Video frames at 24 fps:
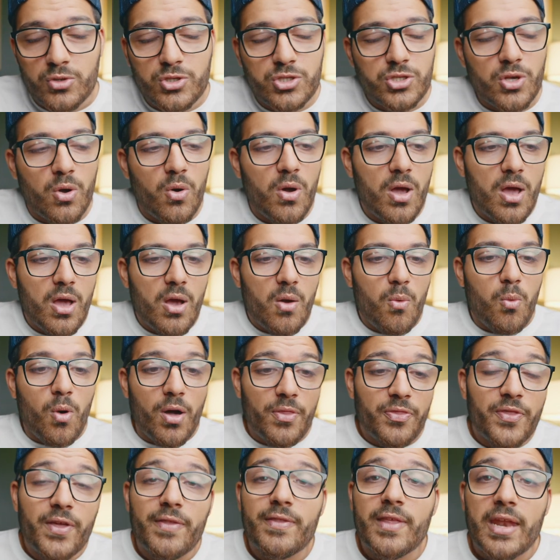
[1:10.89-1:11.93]
So
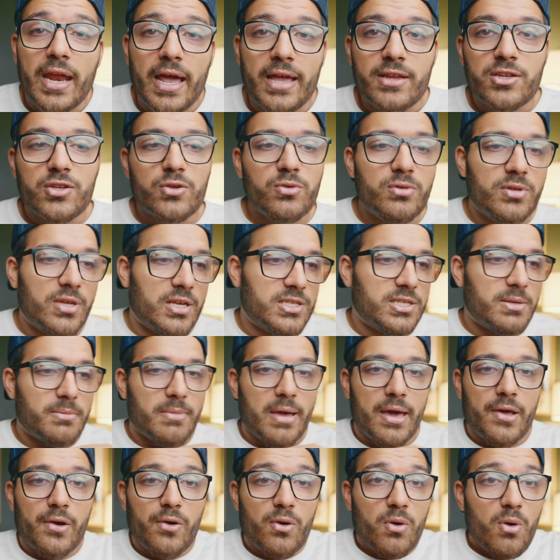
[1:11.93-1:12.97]
one thing that I do, doesn't
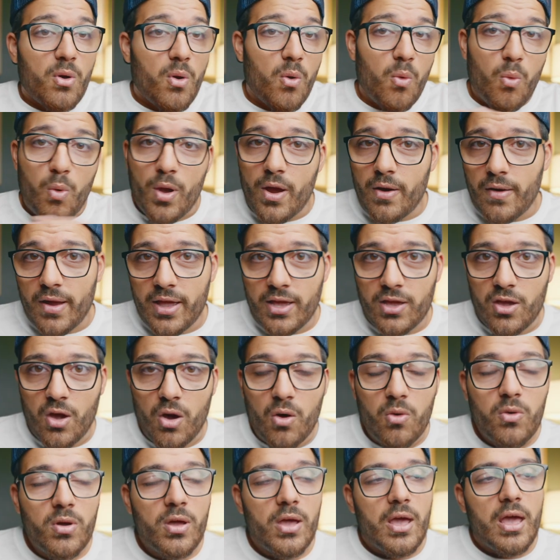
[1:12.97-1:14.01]
matter where I
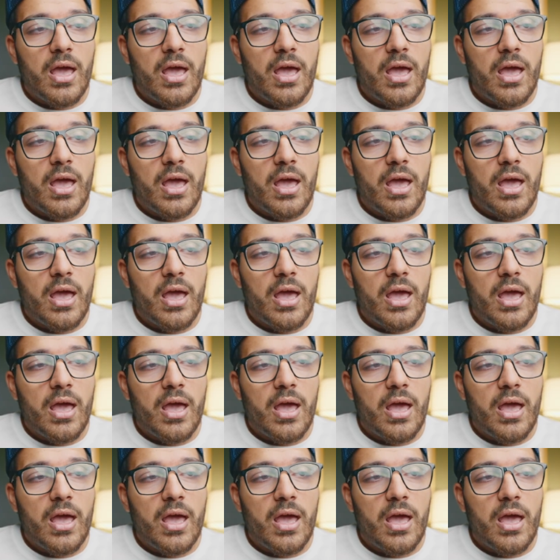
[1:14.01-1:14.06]
go,